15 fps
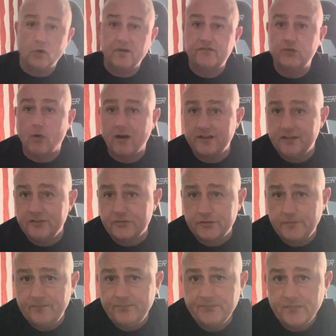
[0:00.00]
of Darkness,
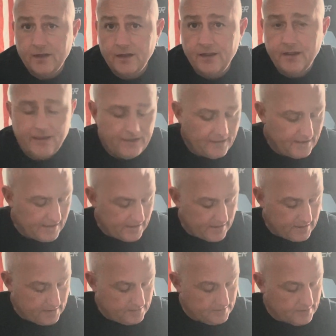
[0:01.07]

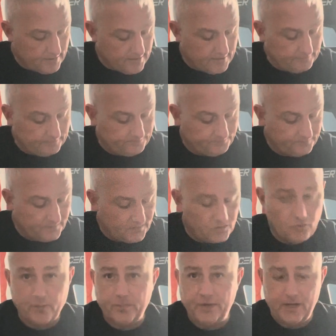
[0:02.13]
and they're
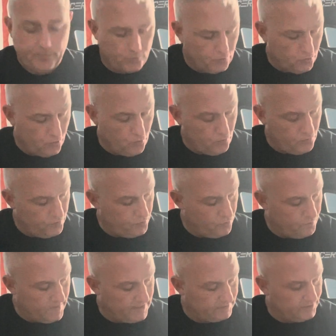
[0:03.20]
the people who
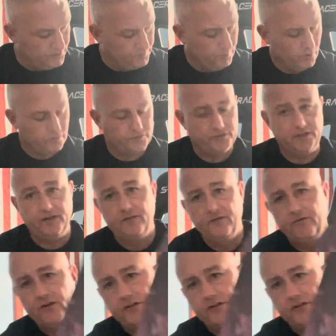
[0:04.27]
make these books. See, you can